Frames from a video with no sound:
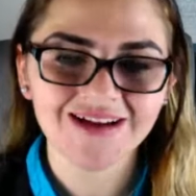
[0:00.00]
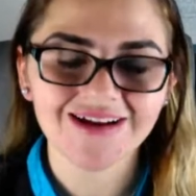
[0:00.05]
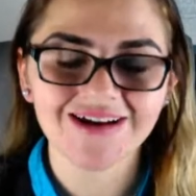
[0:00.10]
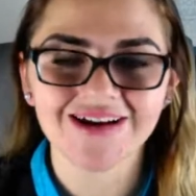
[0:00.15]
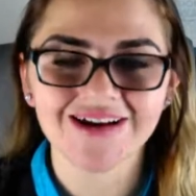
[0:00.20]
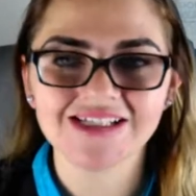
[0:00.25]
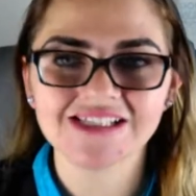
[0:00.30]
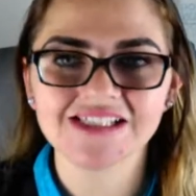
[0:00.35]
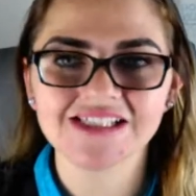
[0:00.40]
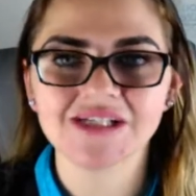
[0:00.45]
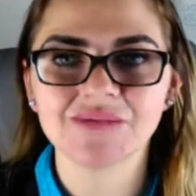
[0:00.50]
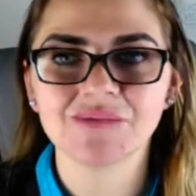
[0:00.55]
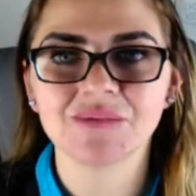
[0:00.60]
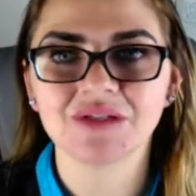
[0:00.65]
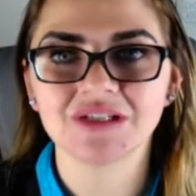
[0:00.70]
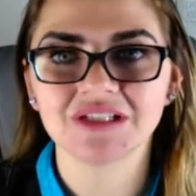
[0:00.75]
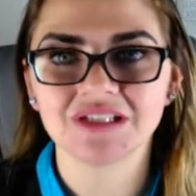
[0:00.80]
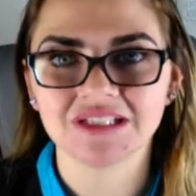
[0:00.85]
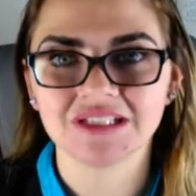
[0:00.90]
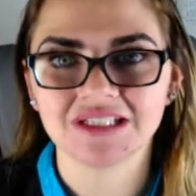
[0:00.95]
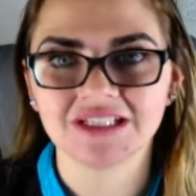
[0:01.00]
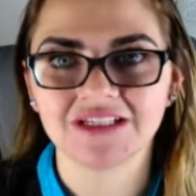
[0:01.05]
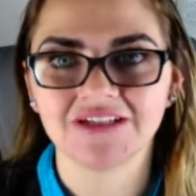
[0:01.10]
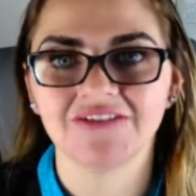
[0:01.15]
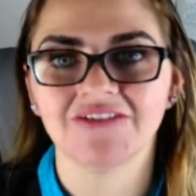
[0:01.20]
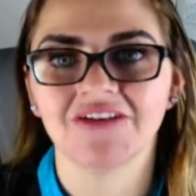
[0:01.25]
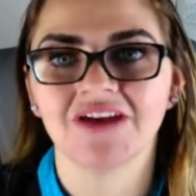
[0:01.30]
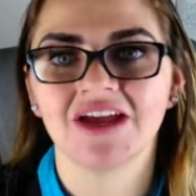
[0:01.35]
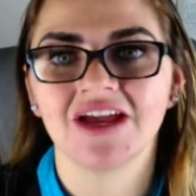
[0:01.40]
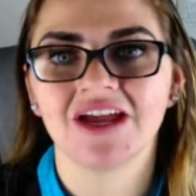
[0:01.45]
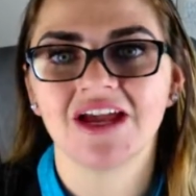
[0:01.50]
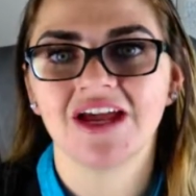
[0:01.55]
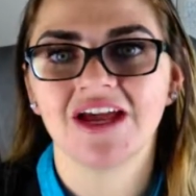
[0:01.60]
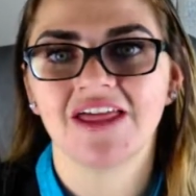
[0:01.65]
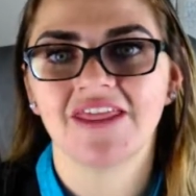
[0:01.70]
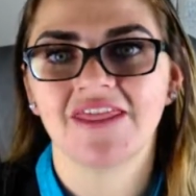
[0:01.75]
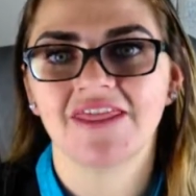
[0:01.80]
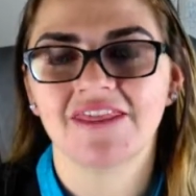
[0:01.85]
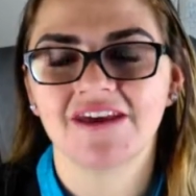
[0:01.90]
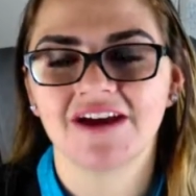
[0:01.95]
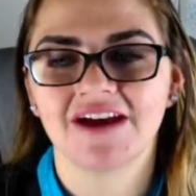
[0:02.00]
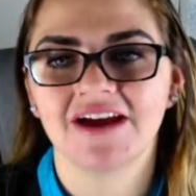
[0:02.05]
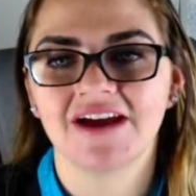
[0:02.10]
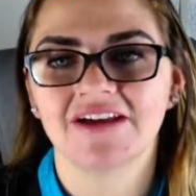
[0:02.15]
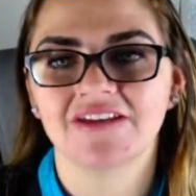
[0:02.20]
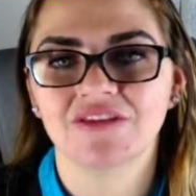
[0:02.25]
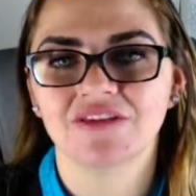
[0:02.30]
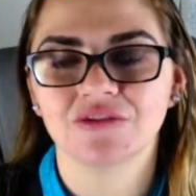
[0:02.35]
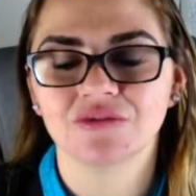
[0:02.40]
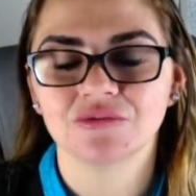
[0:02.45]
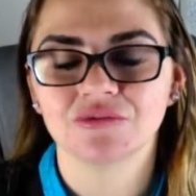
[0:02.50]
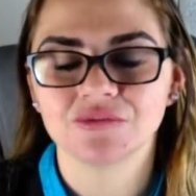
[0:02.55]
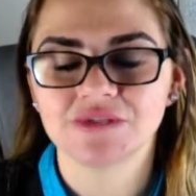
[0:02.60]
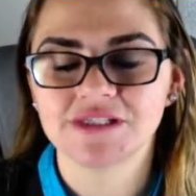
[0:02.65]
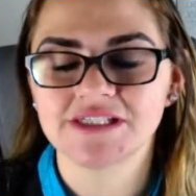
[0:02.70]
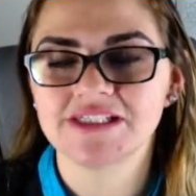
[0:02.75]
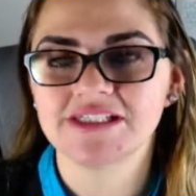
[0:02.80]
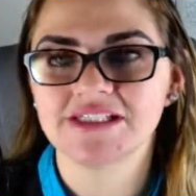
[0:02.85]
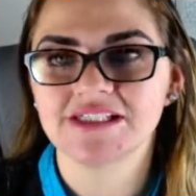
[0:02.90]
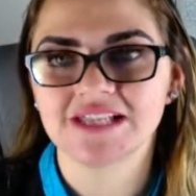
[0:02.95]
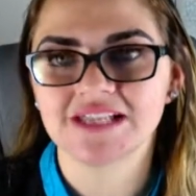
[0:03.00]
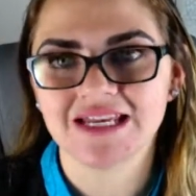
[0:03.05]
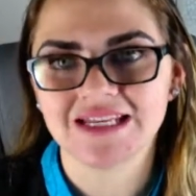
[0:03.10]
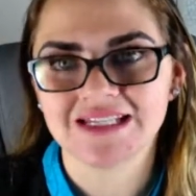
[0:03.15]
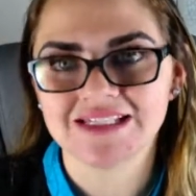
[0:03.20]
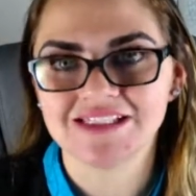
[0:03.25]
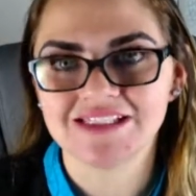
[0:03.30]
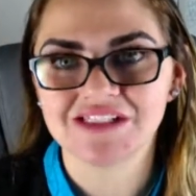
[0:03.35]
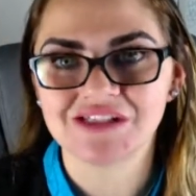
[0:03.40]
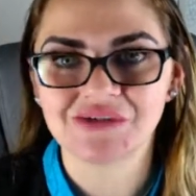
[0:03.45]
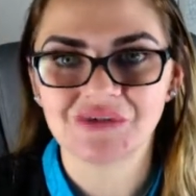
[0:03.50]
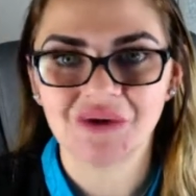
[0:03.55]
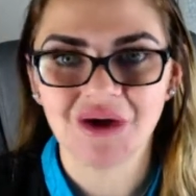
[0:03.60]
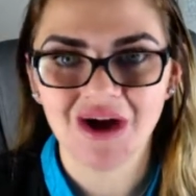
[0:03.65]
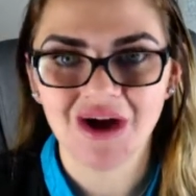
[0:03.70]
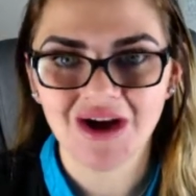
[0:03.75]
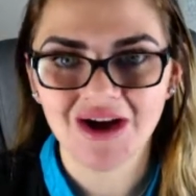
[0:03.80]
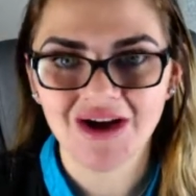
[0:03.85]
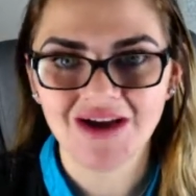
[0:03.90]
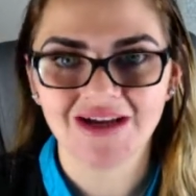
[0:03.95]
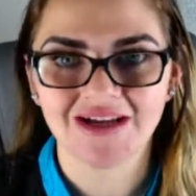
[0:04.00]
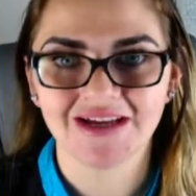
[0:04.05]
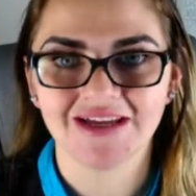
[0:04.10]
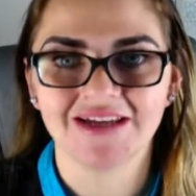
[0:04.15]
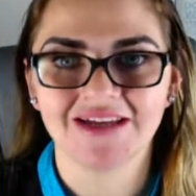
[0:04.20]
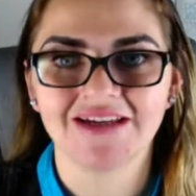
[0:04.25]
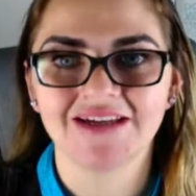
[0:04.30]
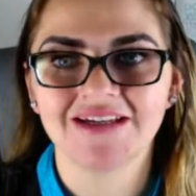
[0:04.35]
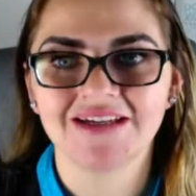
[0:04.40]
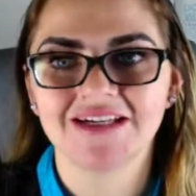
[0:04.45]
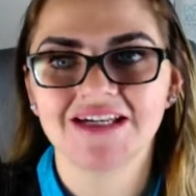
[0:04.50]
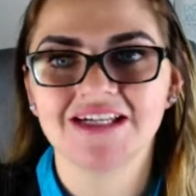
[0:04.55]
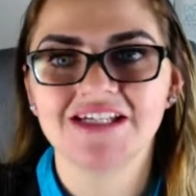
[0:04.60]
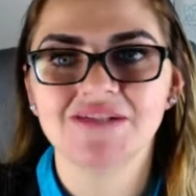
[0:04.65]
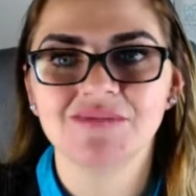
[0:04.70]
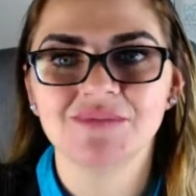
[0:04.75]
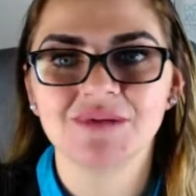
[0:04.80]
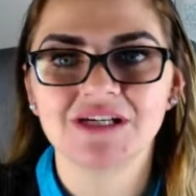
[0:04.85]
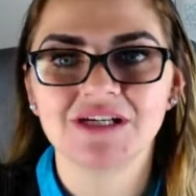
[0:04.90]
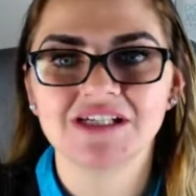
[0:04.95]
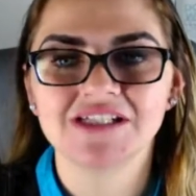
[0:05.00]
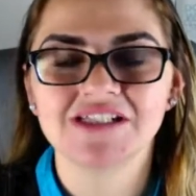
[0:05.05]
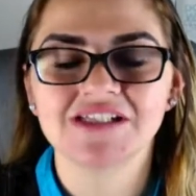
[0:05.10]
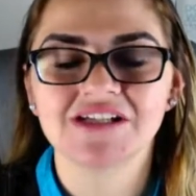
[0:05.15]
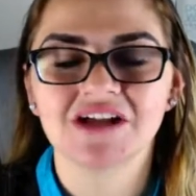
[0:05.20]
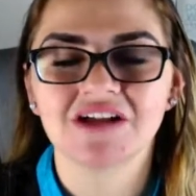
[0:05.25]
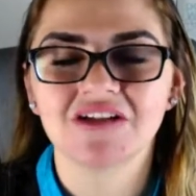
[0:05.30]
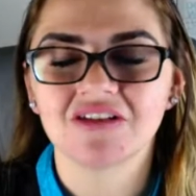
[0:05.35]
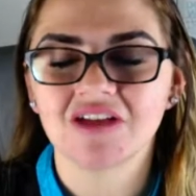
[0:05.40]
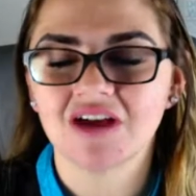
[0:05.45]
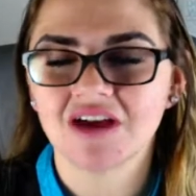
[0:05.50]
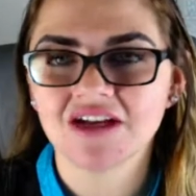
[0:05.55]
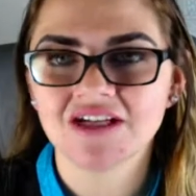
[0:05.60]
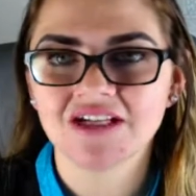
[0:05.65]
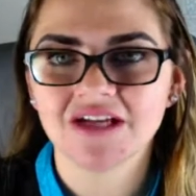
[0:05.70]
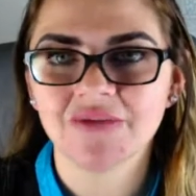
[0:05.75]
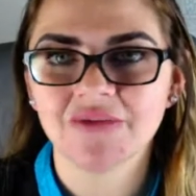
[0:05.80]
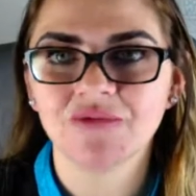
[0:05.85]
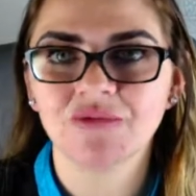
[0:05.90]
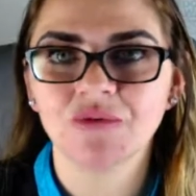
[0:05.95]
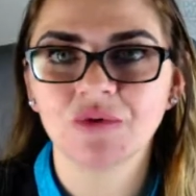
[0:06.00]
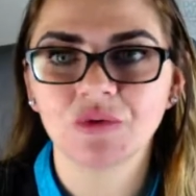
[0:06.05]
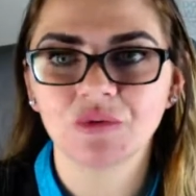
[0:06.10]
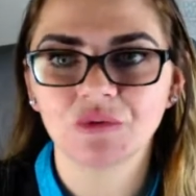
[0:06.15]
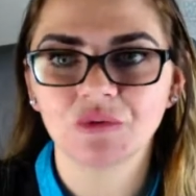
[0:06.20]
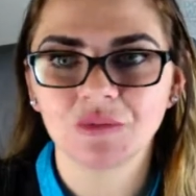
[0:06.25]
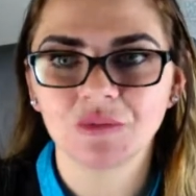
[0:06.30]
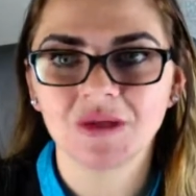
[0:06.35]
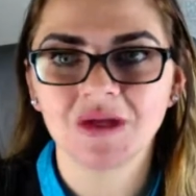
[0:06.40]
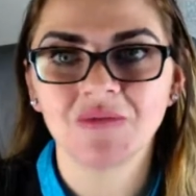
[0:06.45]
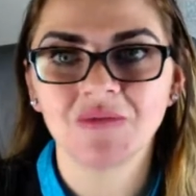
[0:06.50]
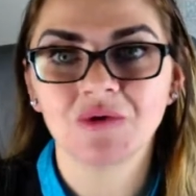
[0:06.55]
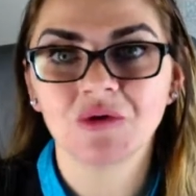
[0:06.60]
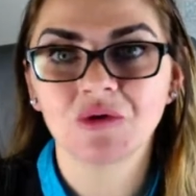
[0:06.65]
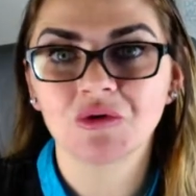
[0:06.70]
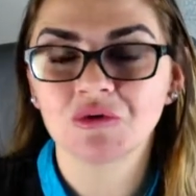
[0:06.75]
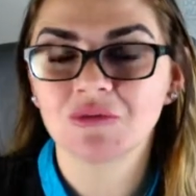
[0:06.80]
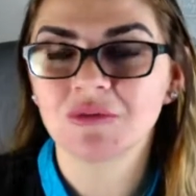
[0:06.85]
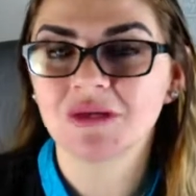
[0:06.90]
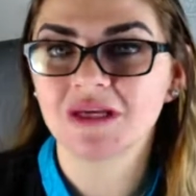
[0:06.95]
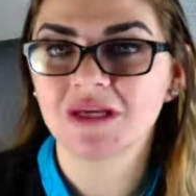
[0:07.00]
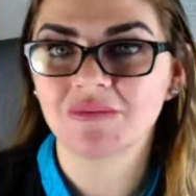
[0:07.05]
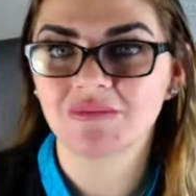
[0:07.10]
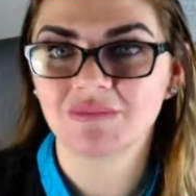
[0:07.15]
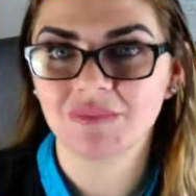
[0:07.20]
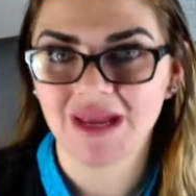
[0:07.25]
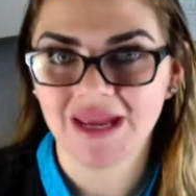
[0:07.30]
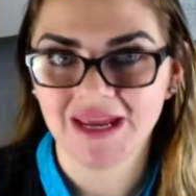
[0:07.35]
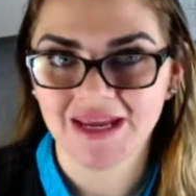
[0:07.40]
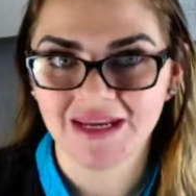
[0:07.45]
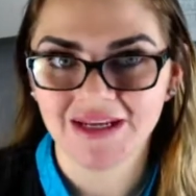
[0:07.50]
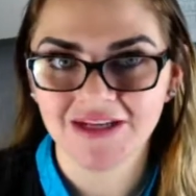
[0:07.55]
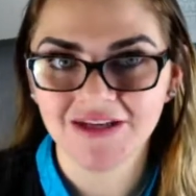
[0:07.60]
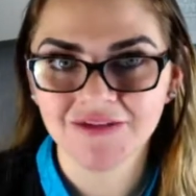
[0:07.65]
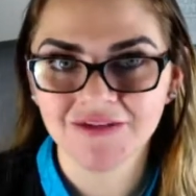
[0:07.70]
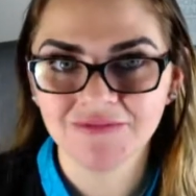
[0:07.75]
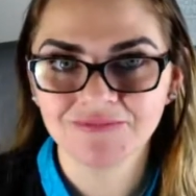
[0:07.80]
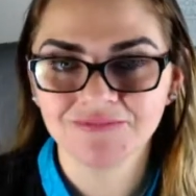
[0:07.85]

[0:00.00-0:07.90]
honestly believe that the reason that is so high is because a lot of times we're grooming in pain.